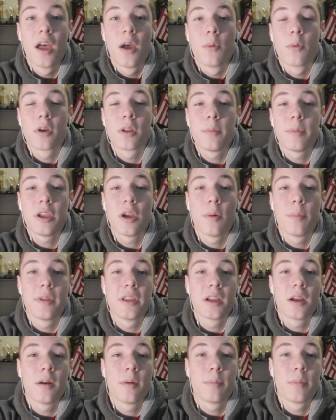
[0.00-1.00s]
we're going to be
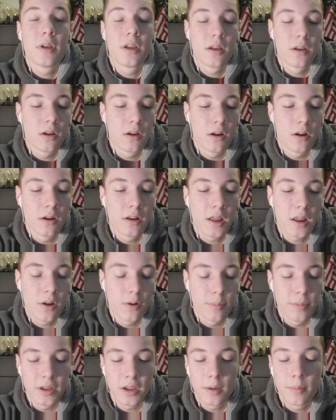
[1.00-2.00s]
opening up, or not
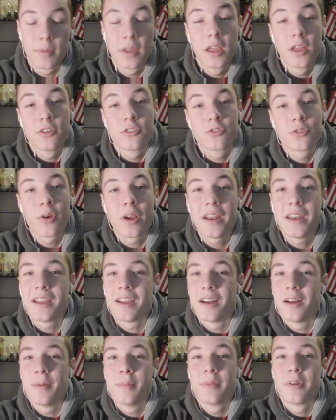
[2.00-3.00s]
opening up, trading
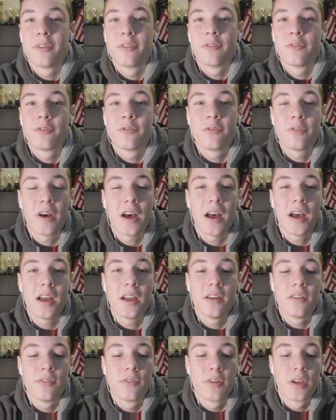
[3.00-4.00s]
up
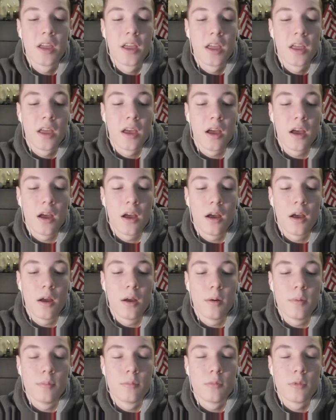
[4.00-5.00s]

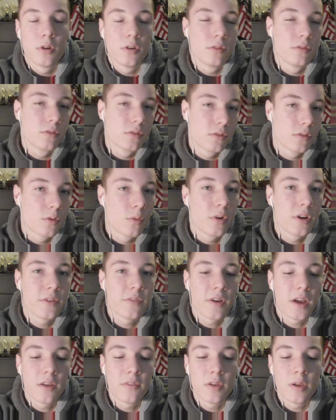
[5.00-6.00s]

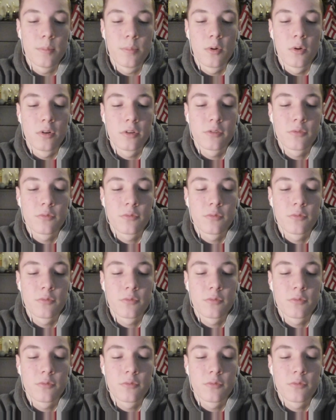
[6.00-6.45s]
25 imports